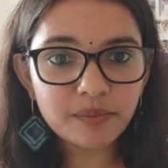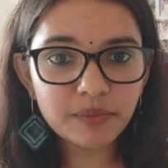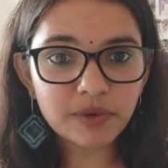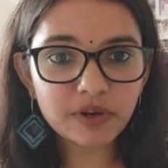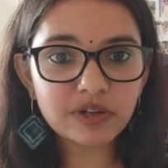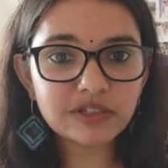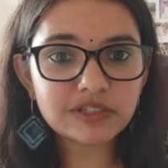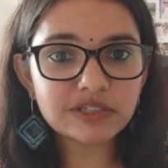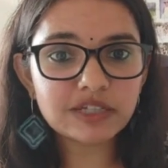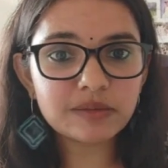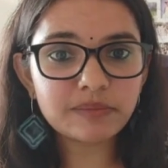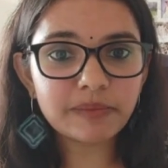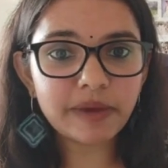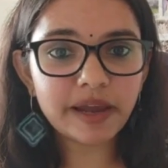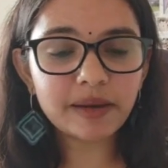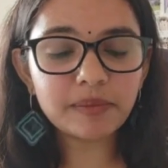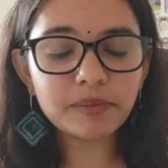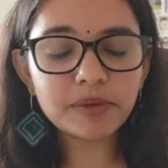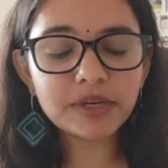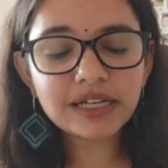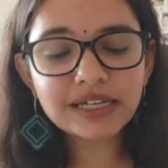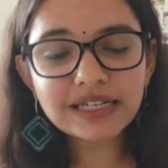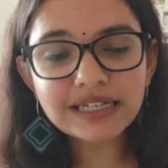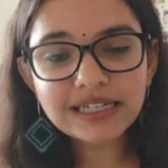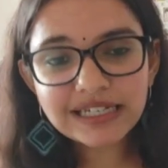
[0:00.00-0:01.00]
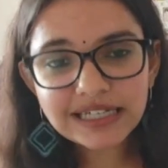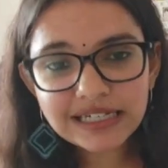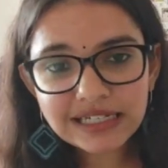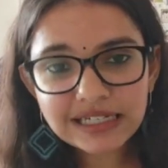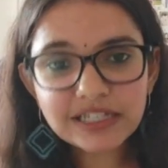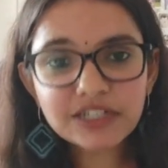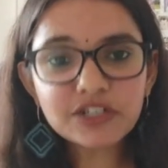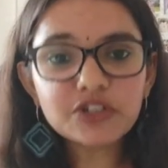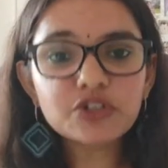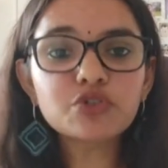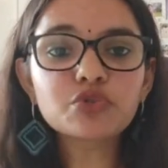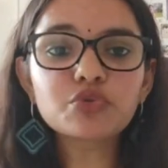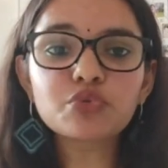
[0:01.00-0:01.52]
because it might be a
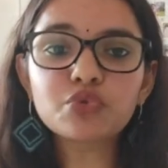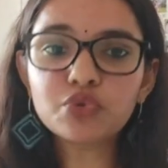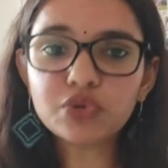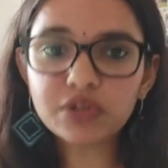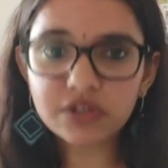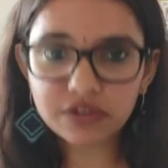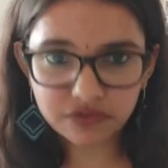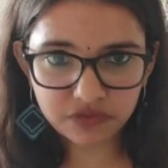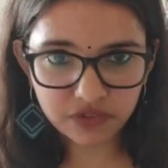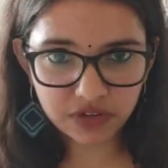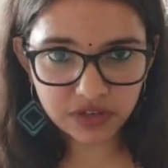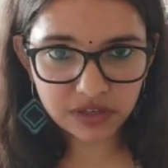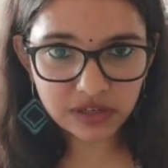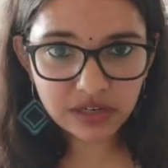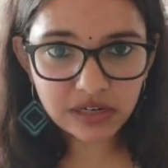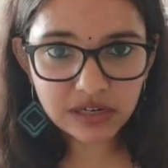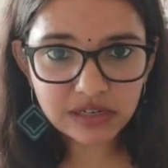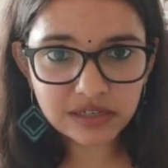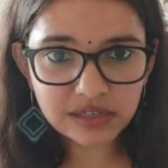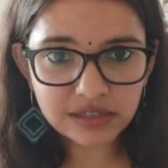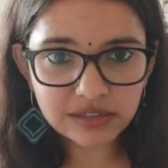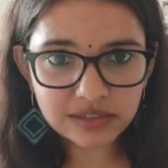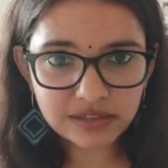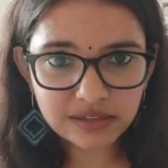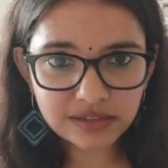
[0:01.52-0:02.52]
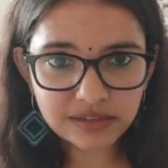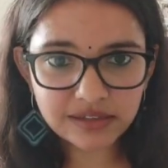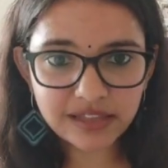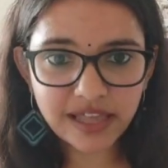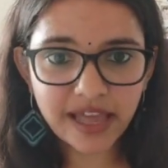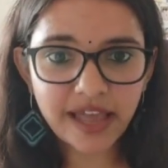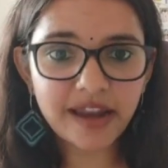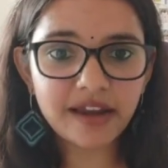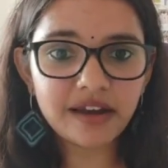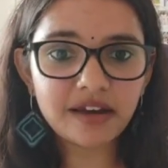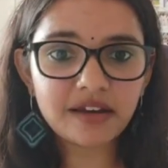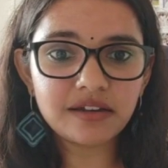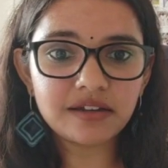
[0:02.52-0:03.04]
little too difficult
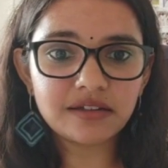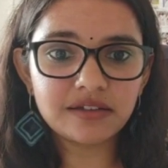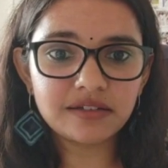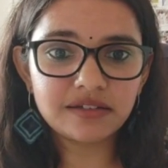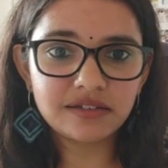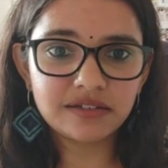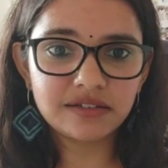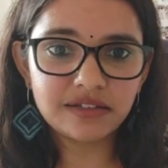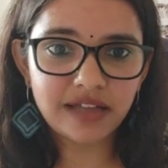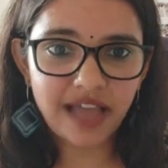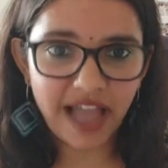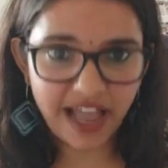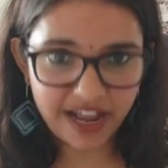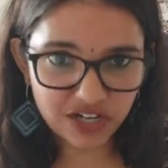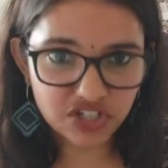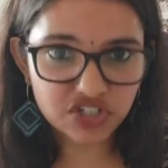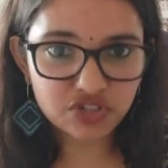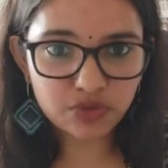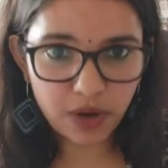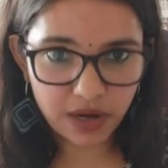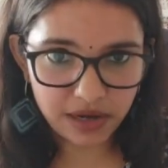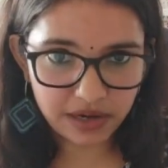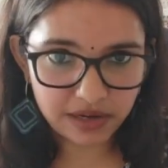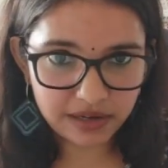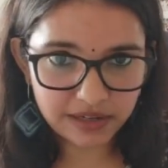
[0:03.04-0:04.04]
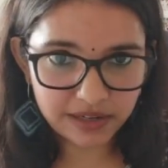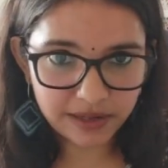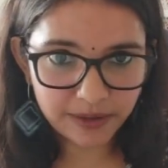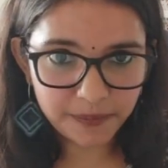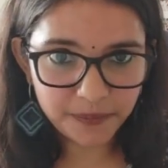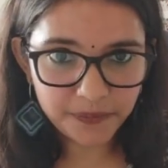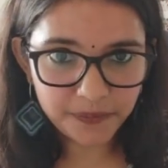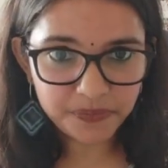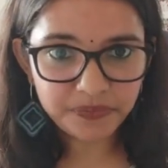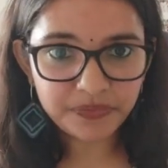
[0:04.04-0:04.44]
than actuality.